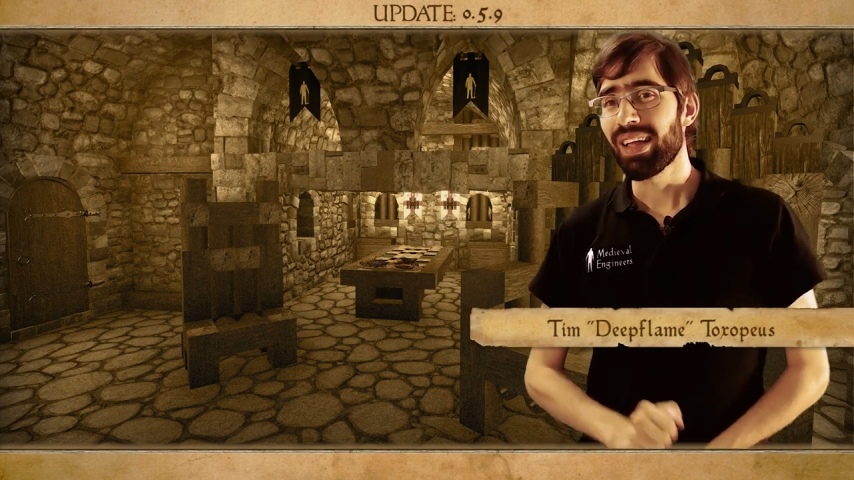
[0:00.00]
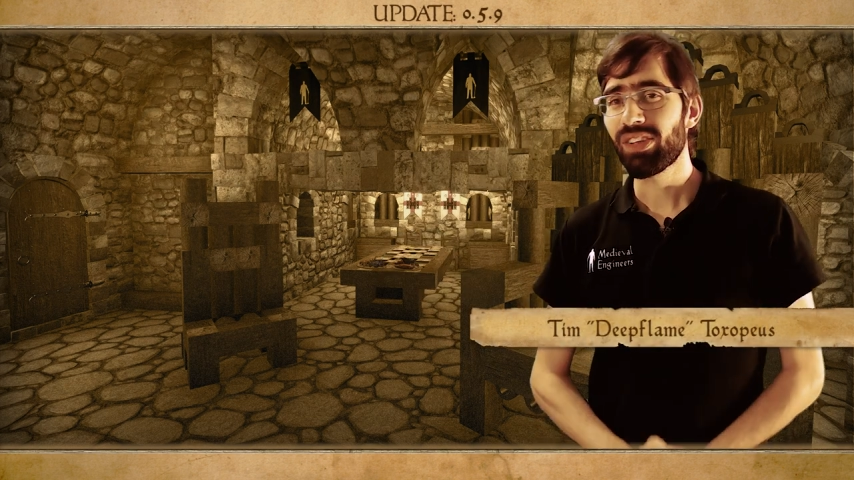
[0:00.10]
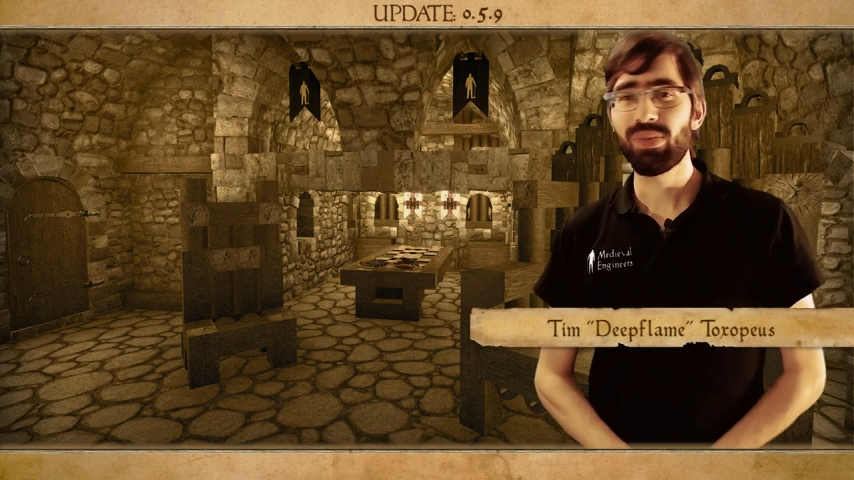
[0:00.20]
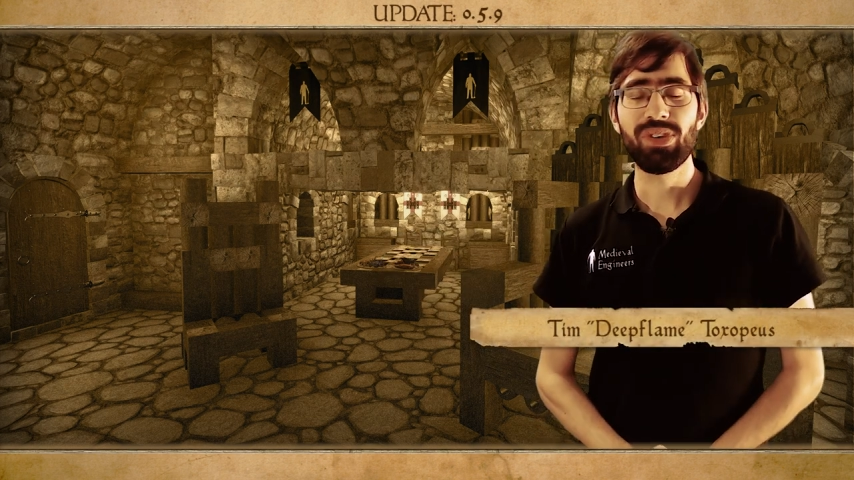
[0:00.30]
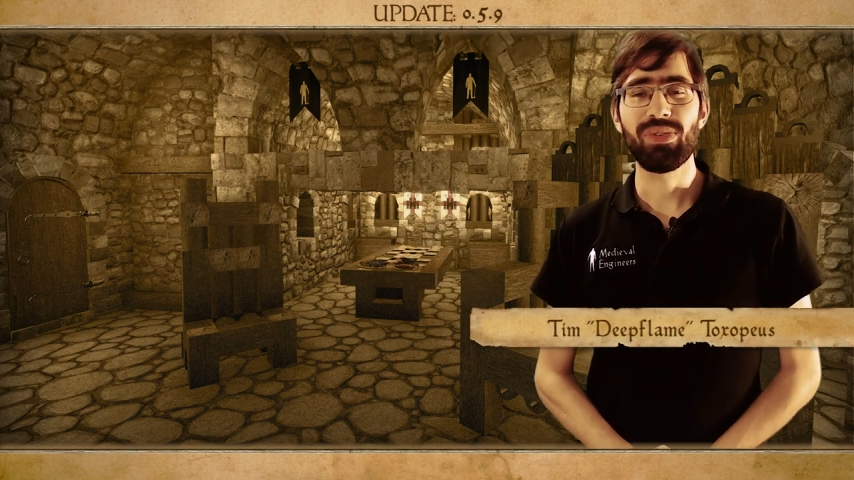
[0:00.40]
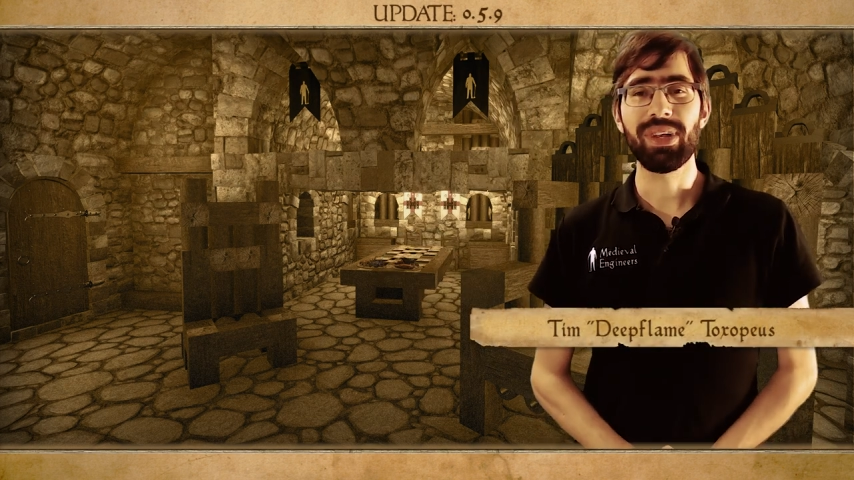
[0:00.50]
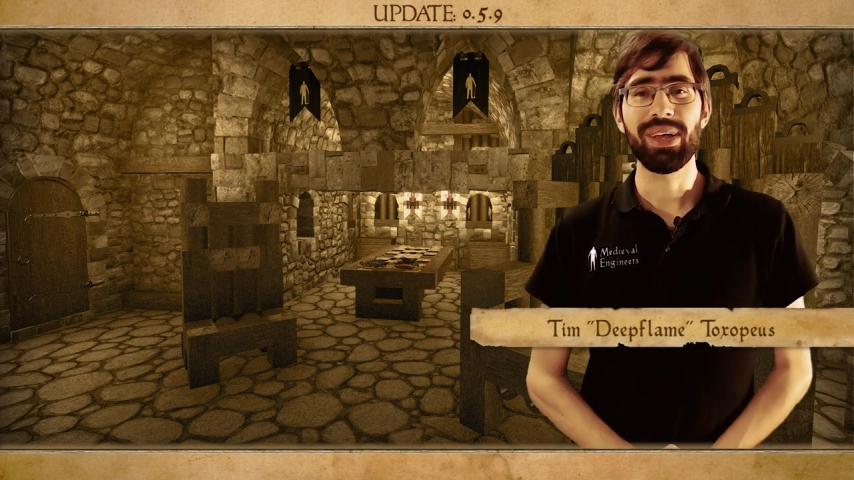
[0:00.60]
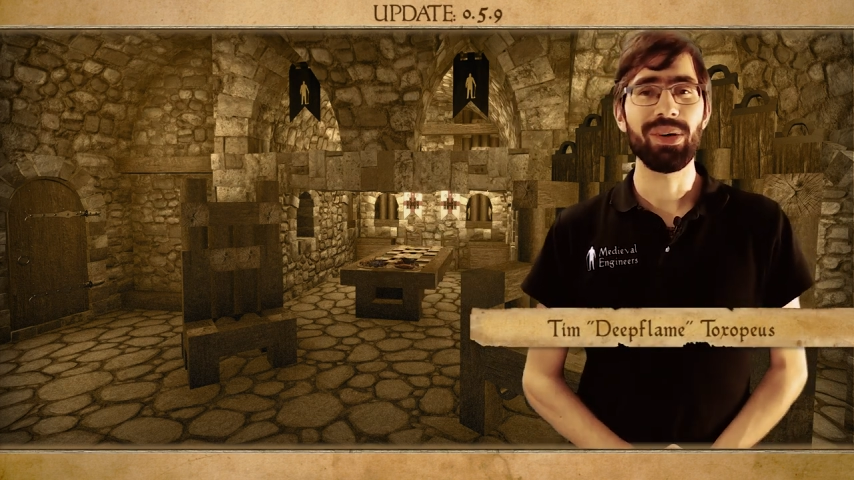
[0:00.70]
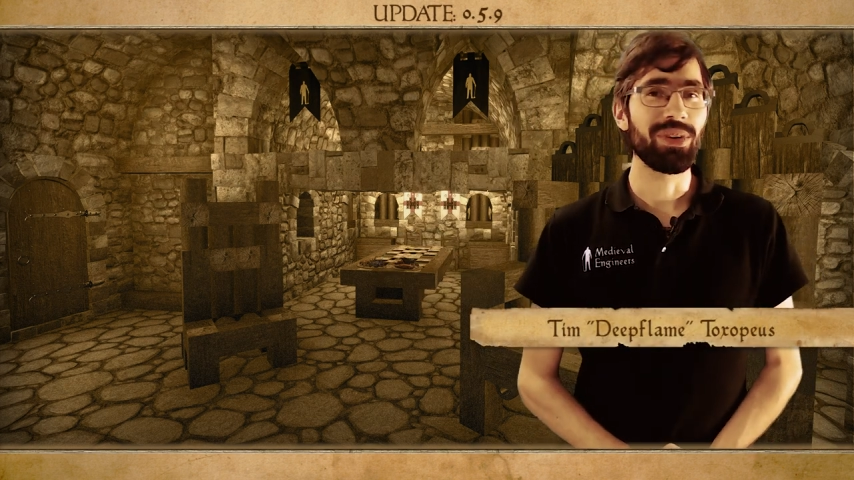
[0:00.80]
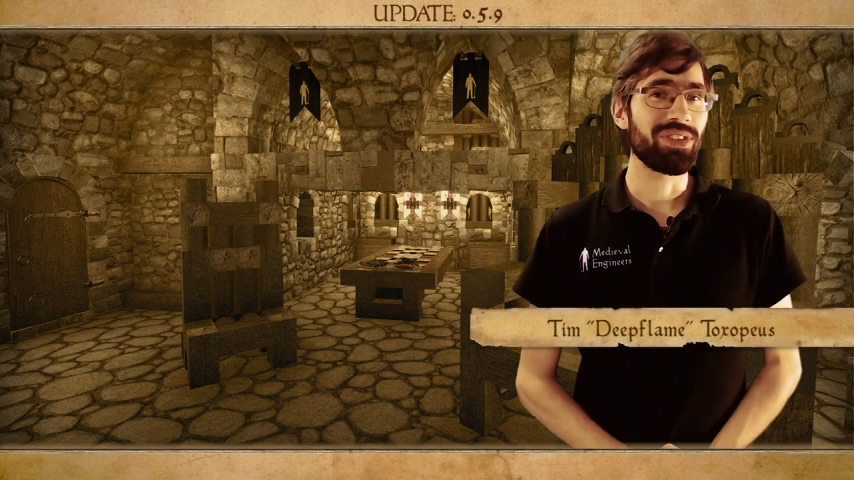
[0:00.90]
Last week's
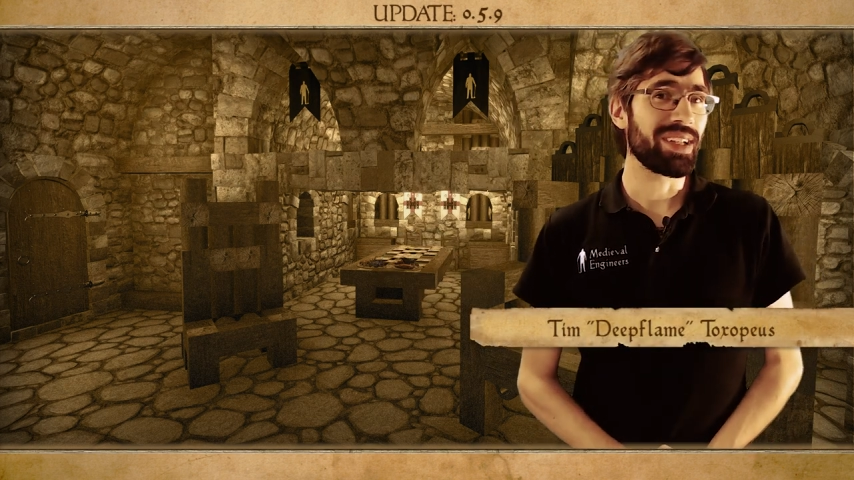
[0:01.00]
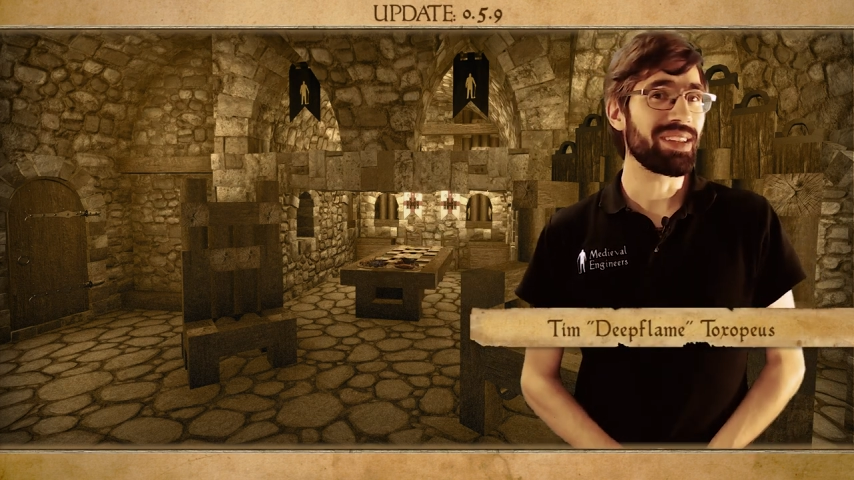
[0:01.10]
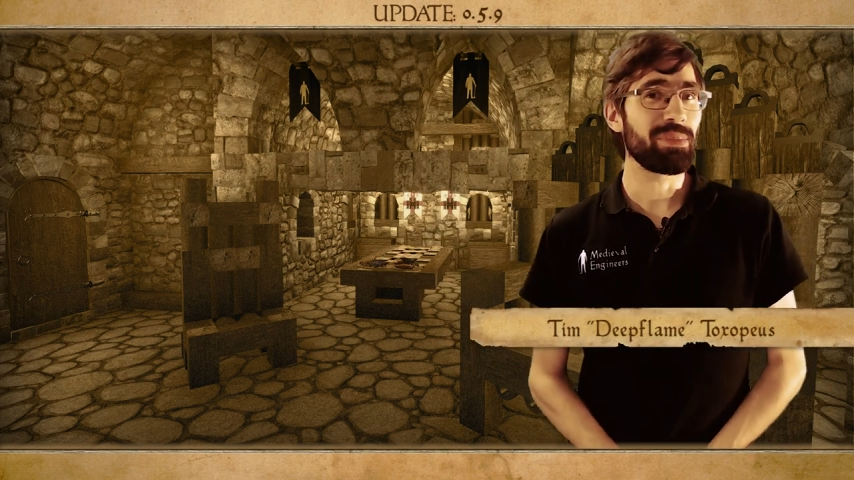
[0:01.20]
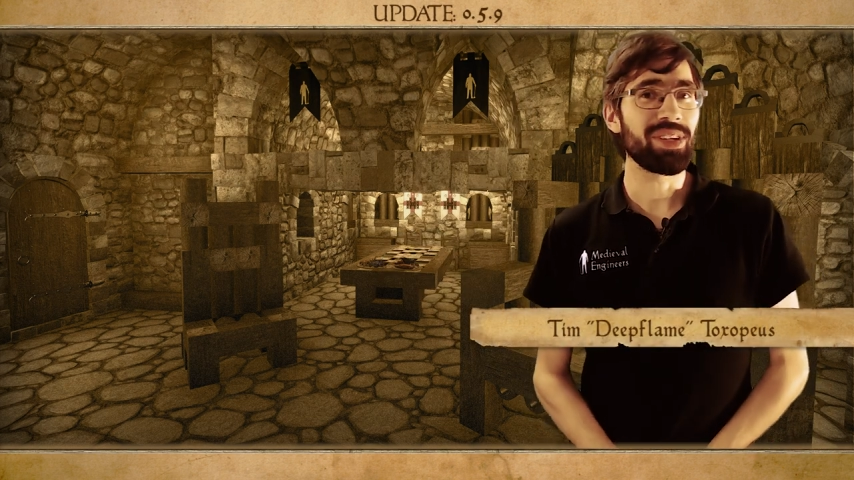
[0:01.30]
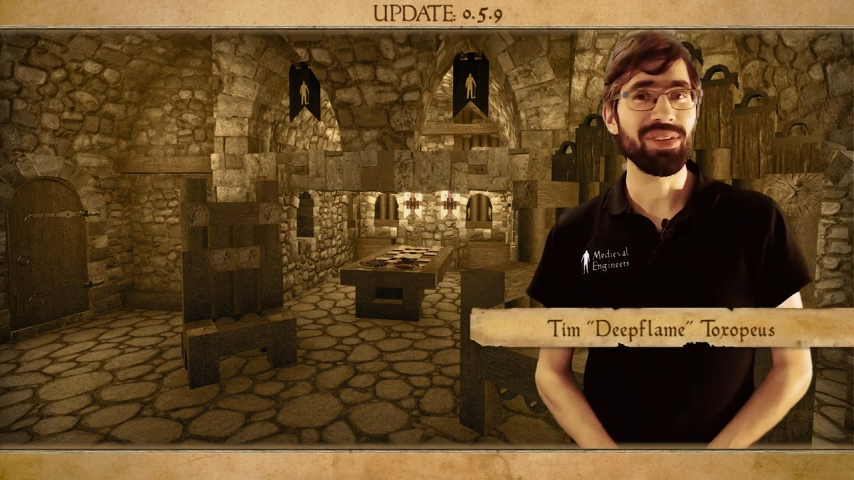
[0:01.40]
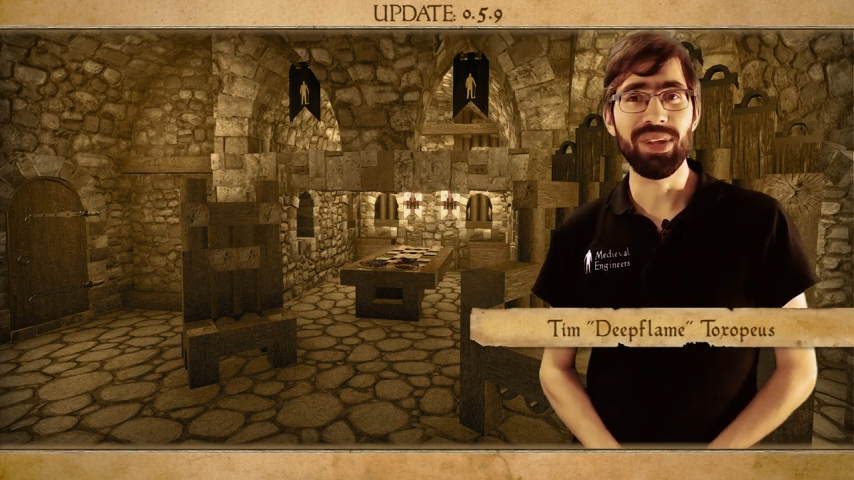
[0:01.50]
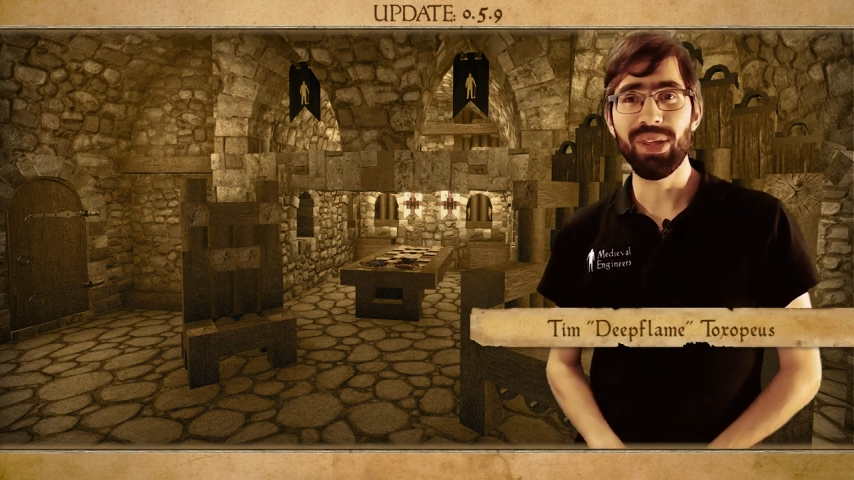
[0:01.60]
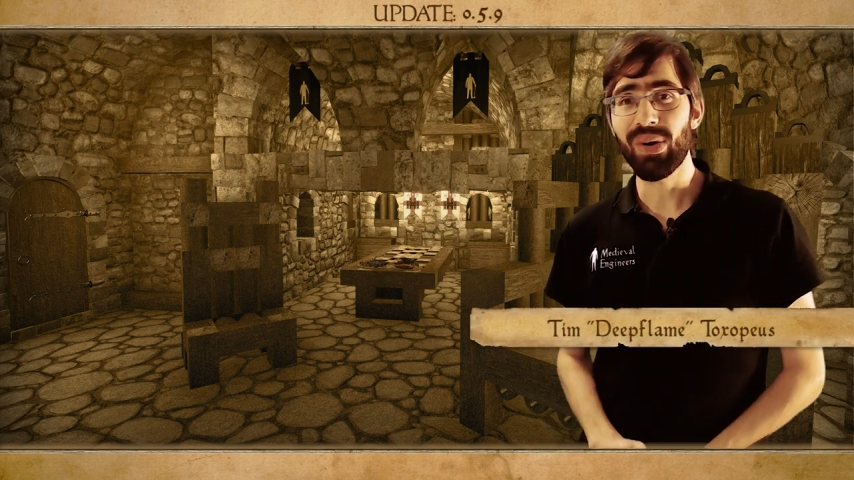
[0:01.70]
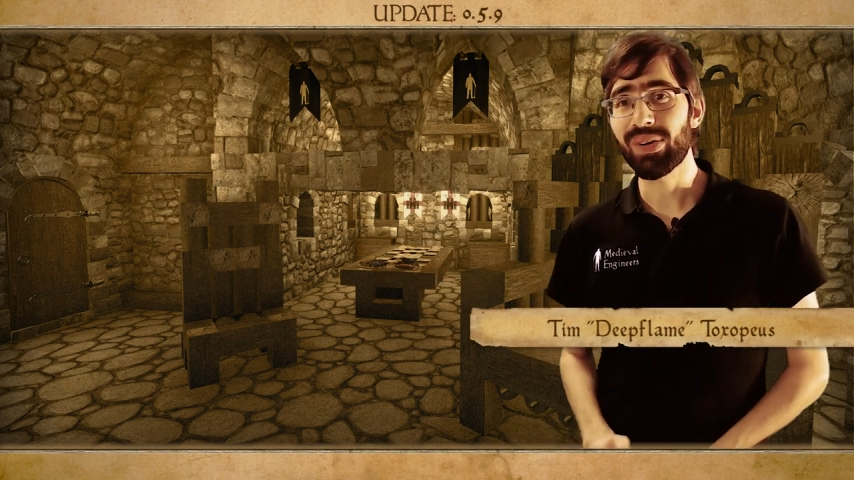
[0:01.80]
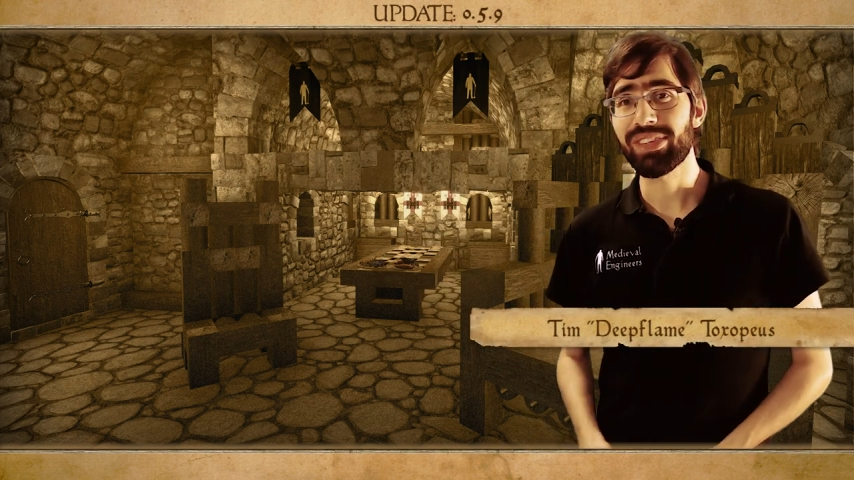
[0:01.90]
video was a little bit on the
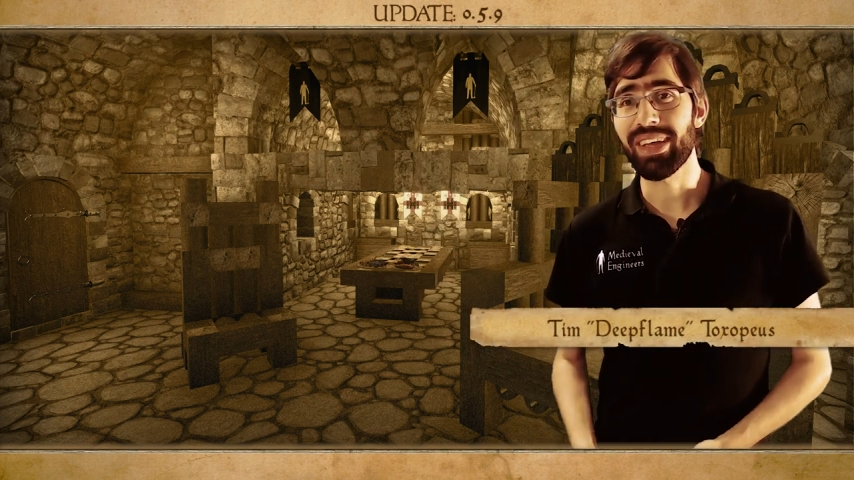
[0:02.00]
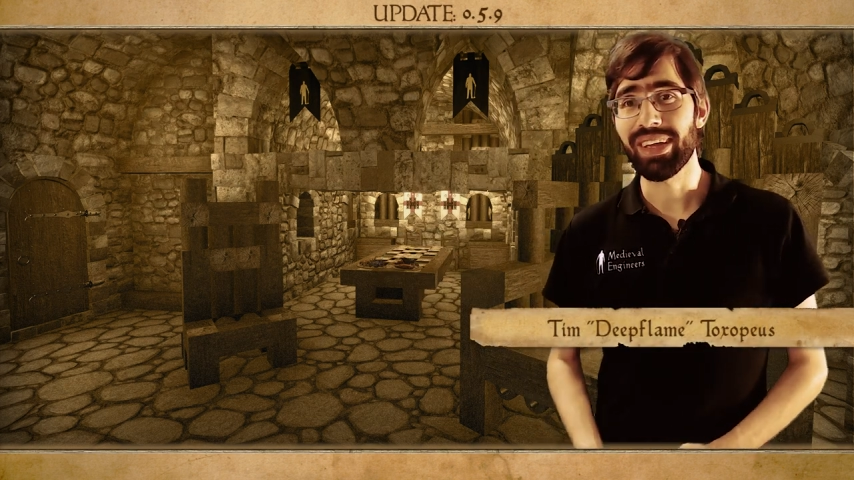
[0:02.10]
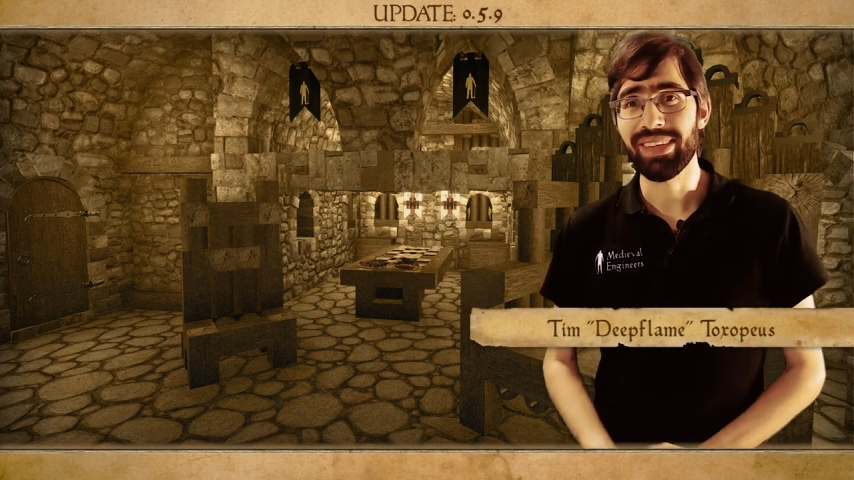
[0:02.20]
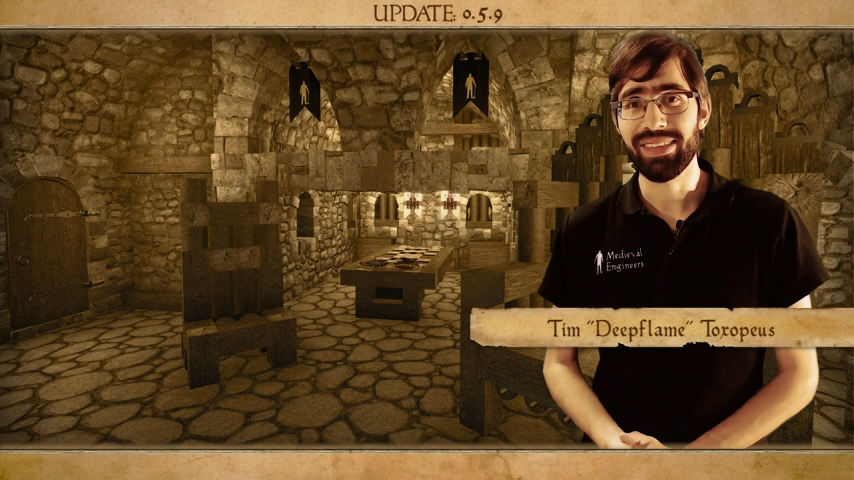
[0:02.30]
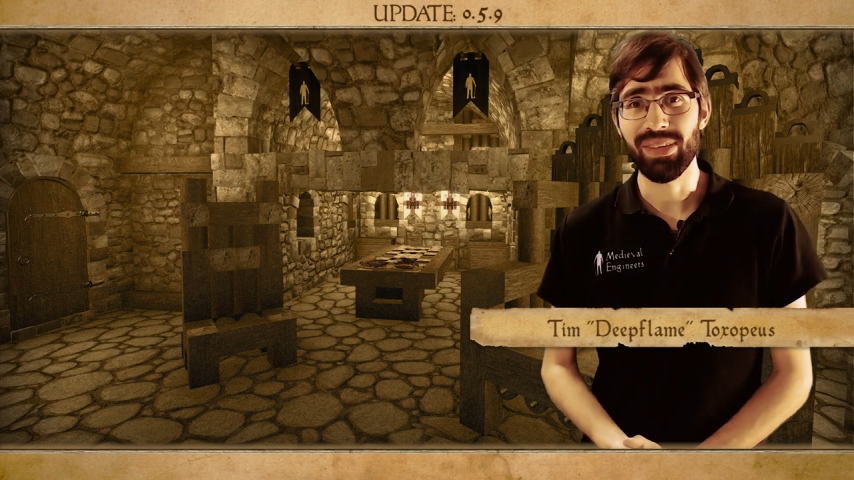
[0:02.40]
long side,